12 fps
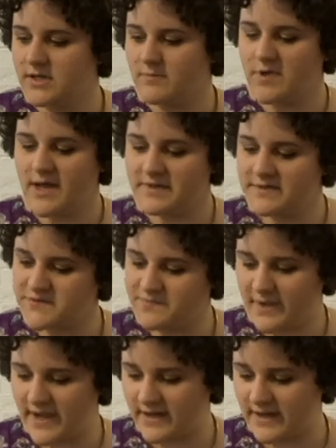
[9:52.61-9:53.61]
blouse,
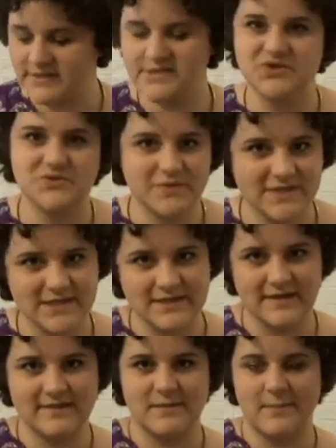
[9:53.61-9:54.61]
but I just really
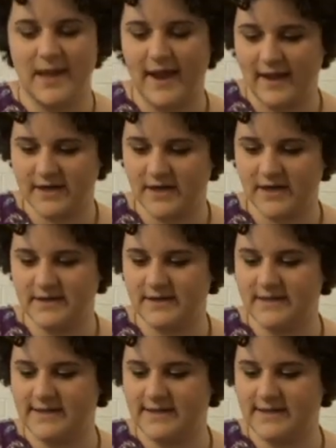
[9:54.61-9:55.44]
like the pattern.